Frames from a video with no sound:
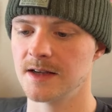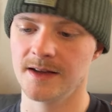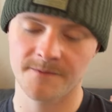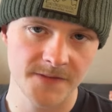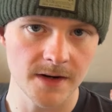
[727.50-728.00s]

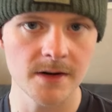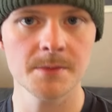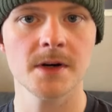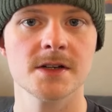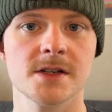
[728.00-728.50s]
very
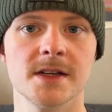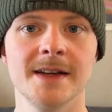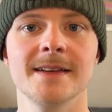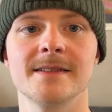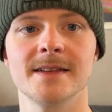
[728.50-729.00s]
much
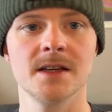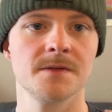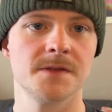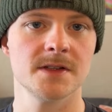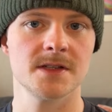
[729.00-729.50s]
in its
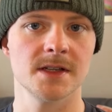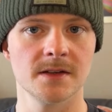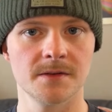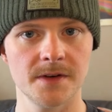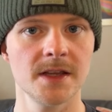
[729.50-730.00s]
infancy in
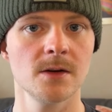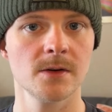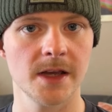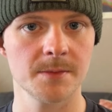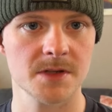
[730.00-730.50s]
the video
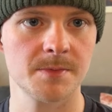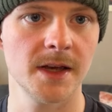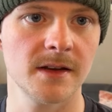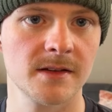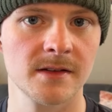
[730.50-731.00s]
game
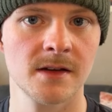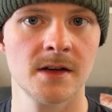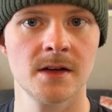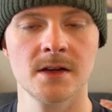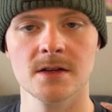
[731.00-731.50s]
space.
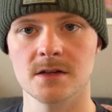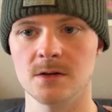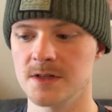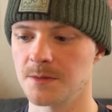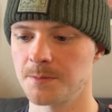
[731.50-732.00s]

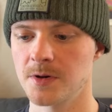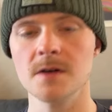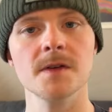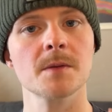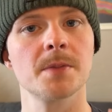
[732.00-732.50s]
So it's a
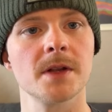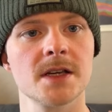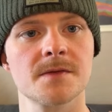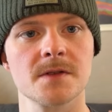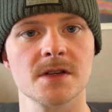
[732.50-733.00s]
perfect
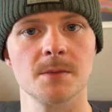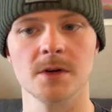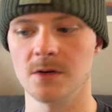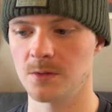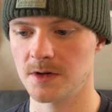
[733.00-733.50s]
place for
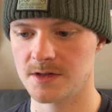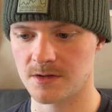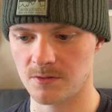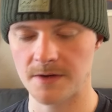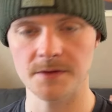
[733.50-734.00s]
someone who wants
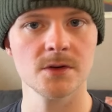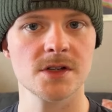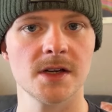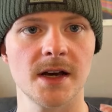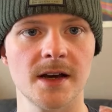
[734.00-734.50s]
to
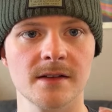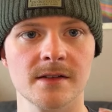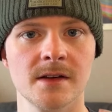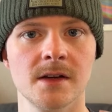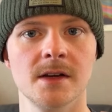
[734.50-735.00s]

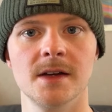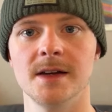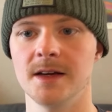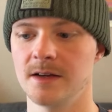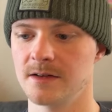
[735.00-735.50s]
revolutionize
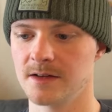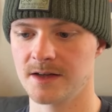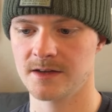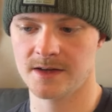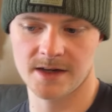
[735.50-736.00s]
and
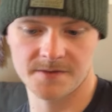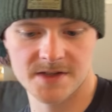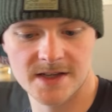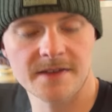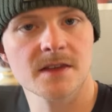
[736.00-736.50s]
kind of
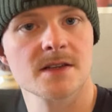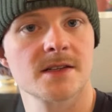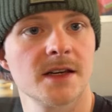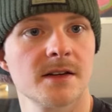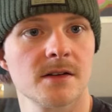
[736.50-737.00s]
set the
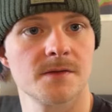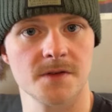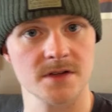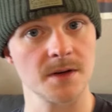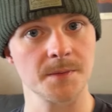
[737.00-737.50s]
standard
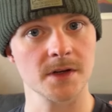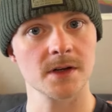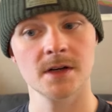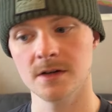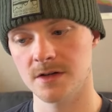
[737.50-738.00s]
for
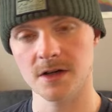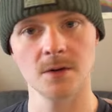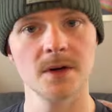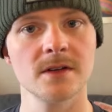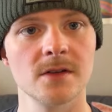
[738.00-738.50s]
something to
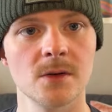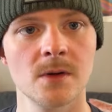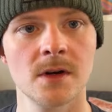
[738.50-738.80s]
go into.